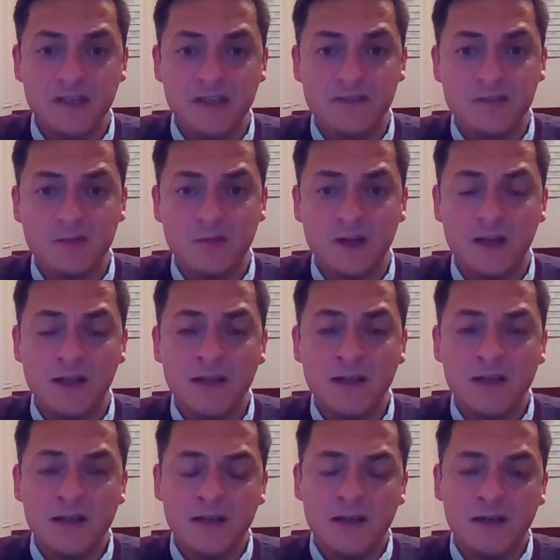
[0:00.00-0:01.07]
as well,
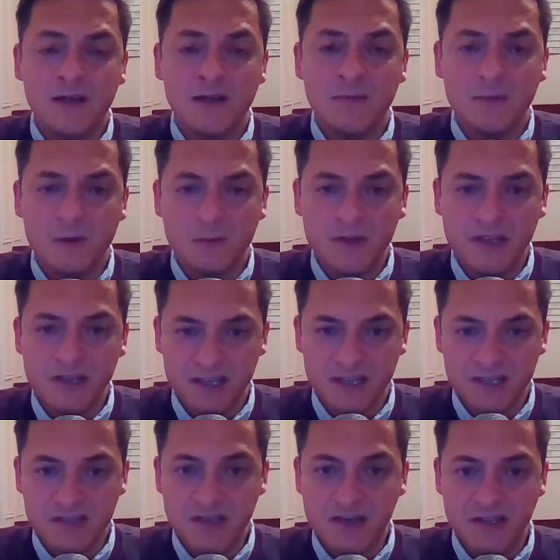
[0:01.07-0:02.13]
and we can get
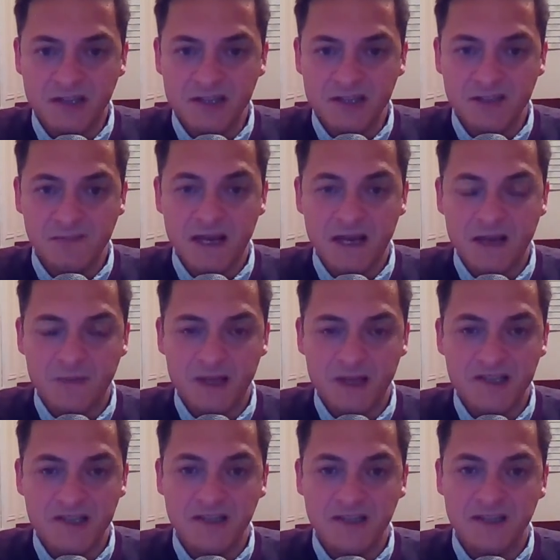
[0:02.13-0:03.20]
suckered into bad
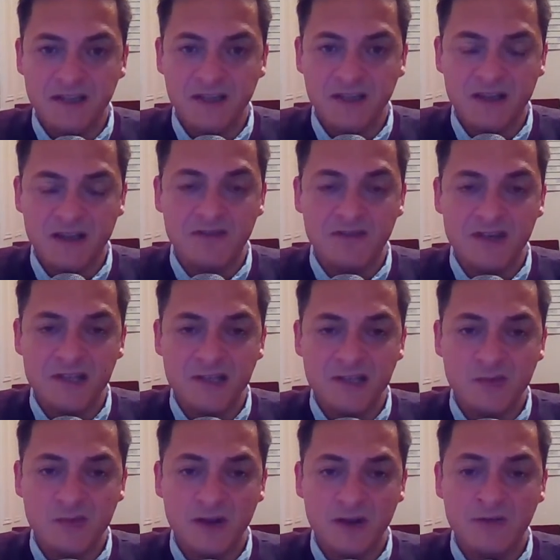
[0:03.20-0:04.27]
bets in that range
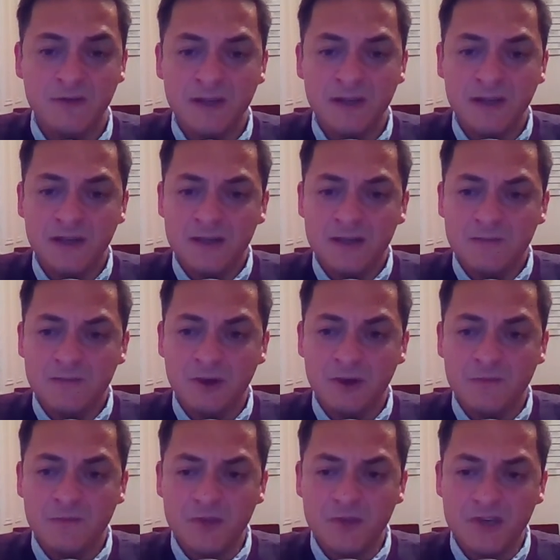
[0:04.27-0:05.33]
as well.
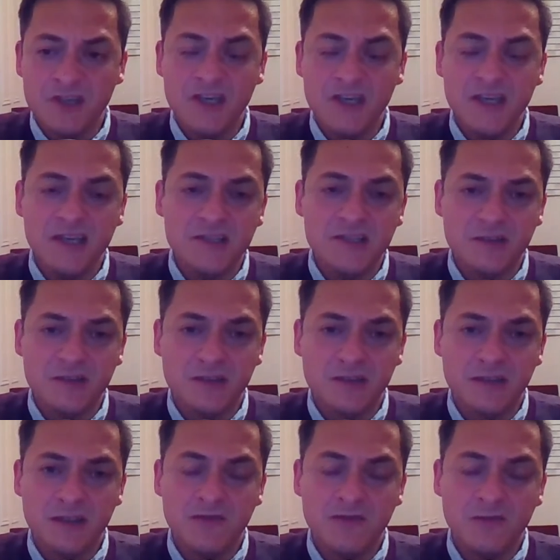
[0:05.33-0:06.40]
But the key is that
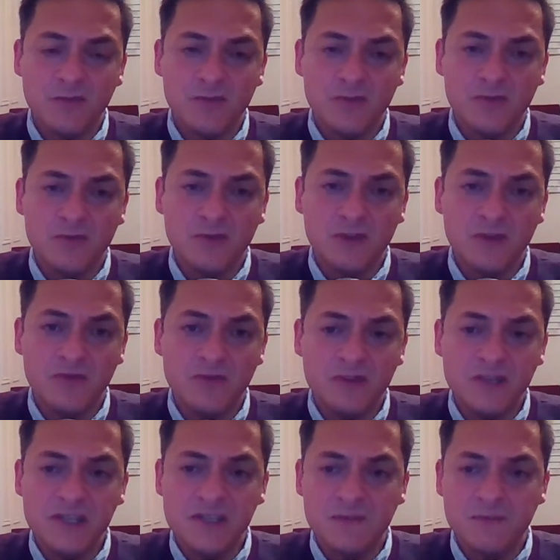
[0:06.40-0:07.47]
if you
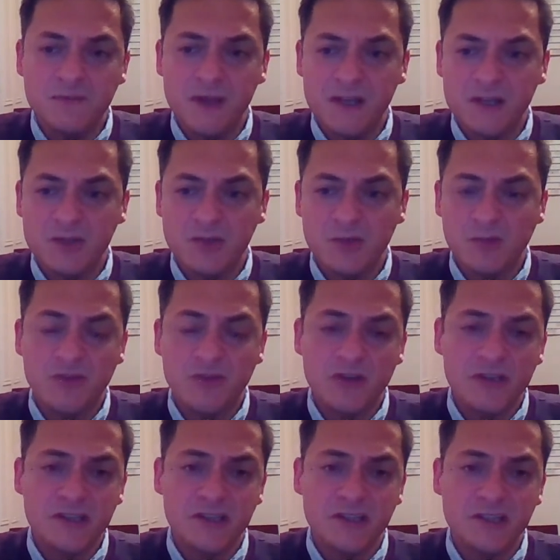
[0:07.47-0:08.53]
need to bet short
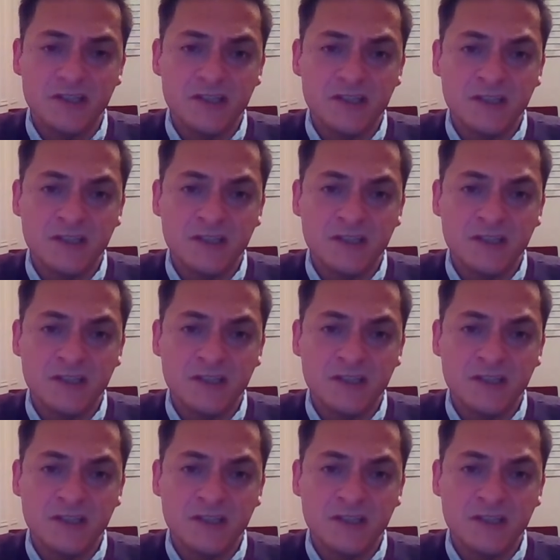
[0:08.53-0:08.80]
prices,